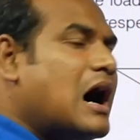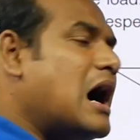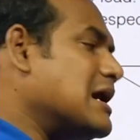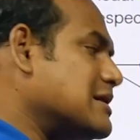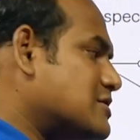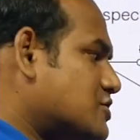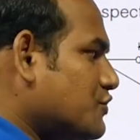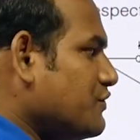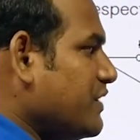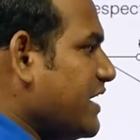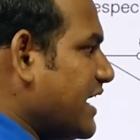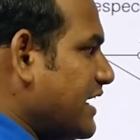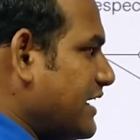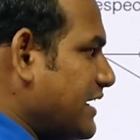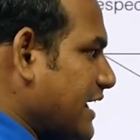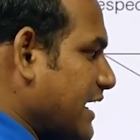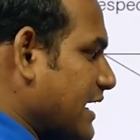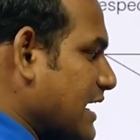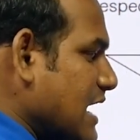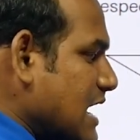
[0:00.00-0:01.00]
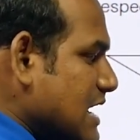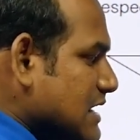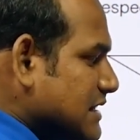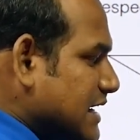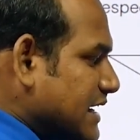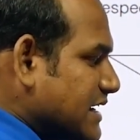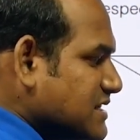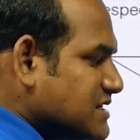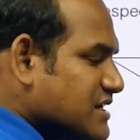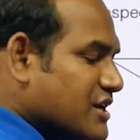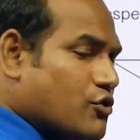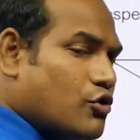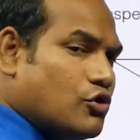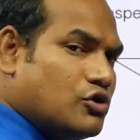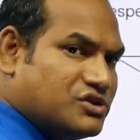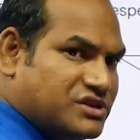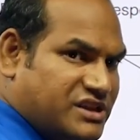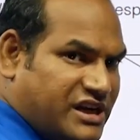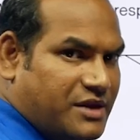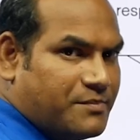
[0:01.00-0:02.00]
also we can take that is equal
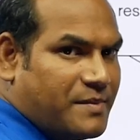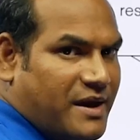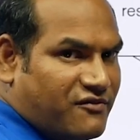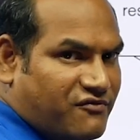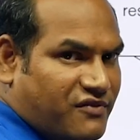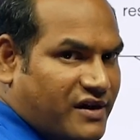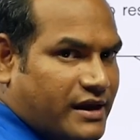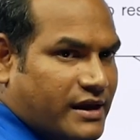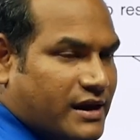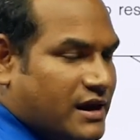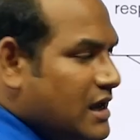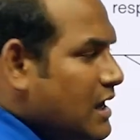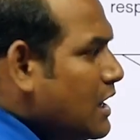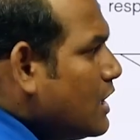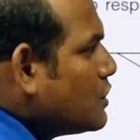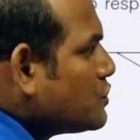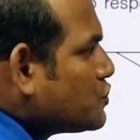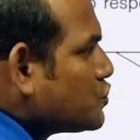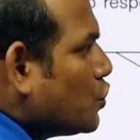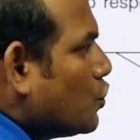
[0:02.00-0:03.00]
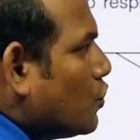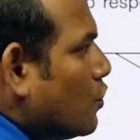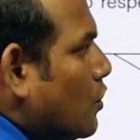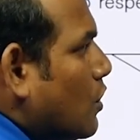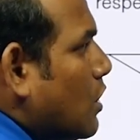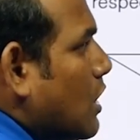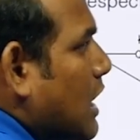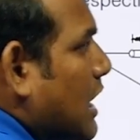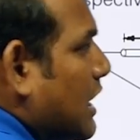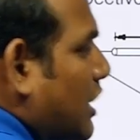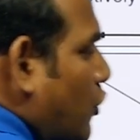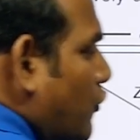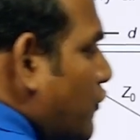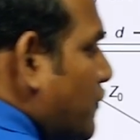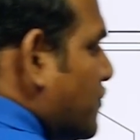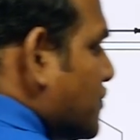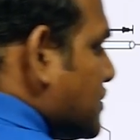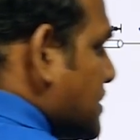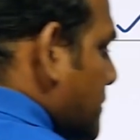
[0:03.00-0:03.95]
to 3 by 5. So now if you